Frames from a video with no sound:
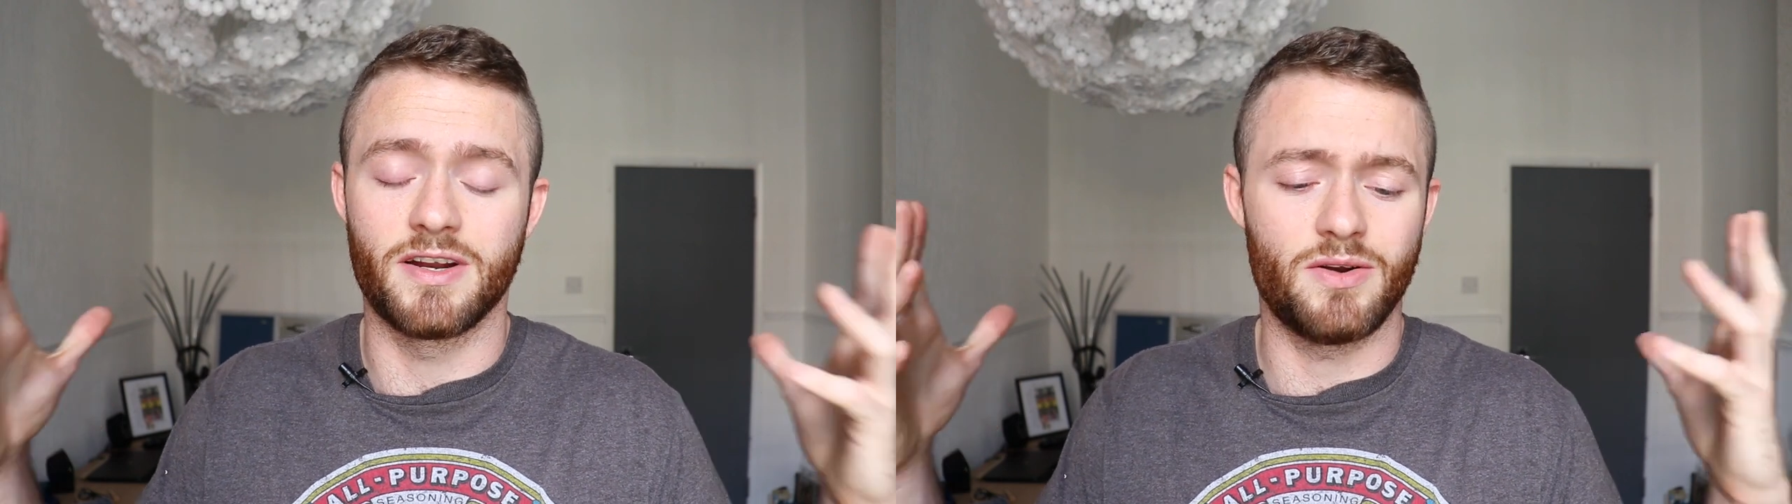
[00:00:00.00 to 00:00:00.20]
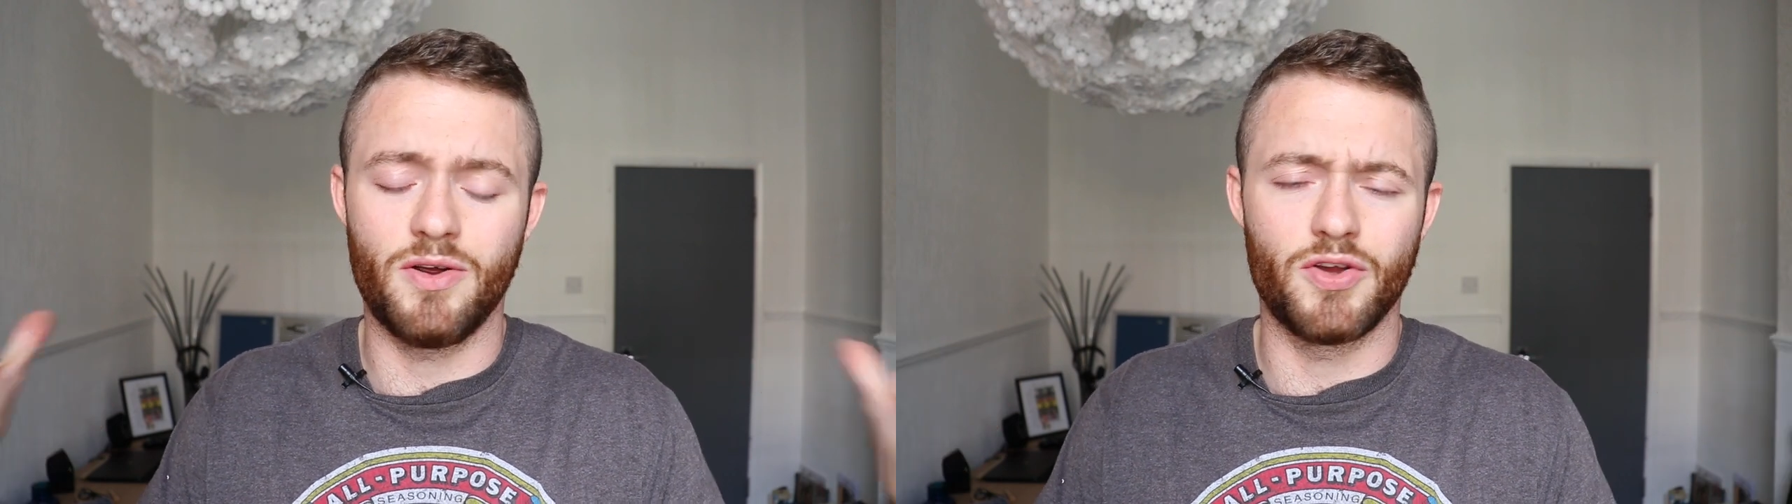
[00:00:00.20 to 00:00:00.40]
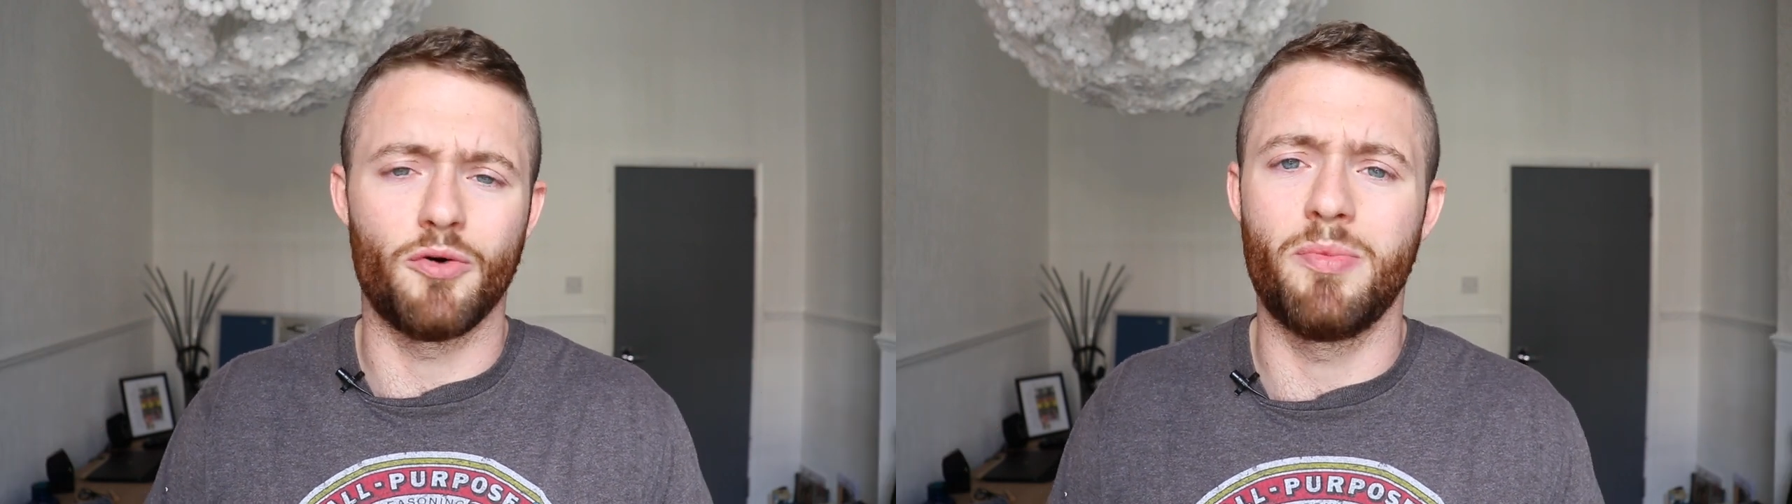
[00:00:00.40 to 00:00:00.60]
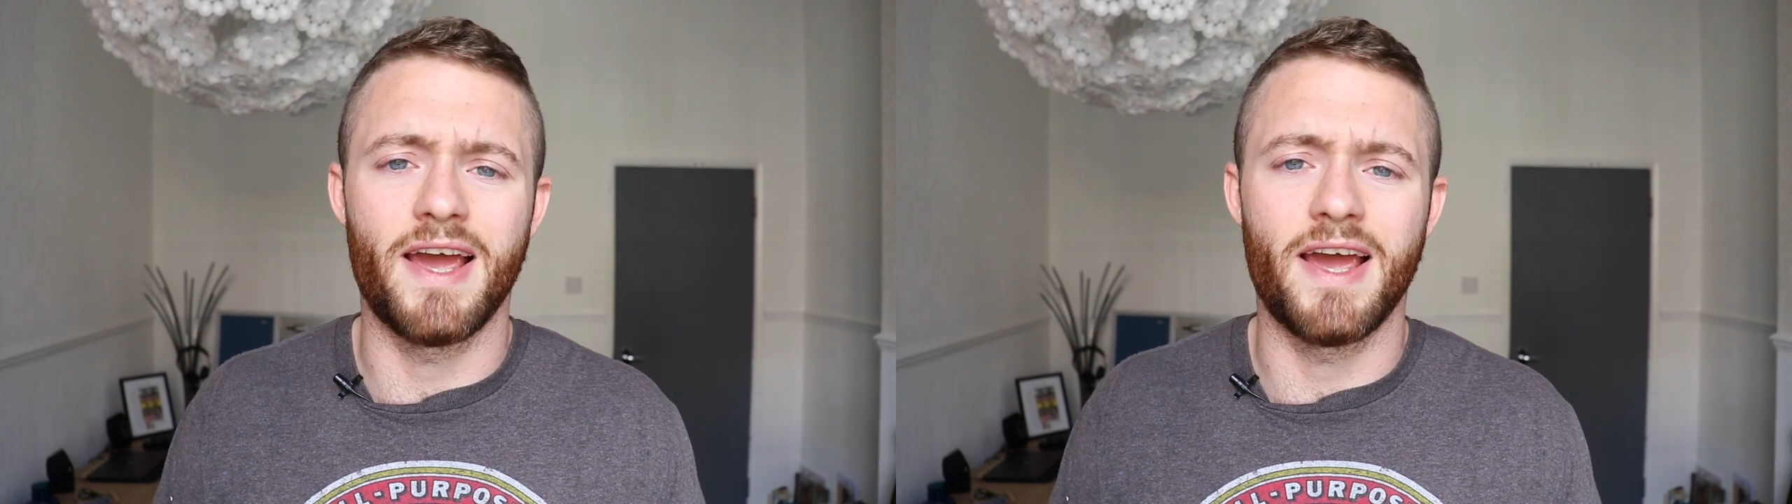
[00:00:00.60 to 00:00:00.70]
I don't know your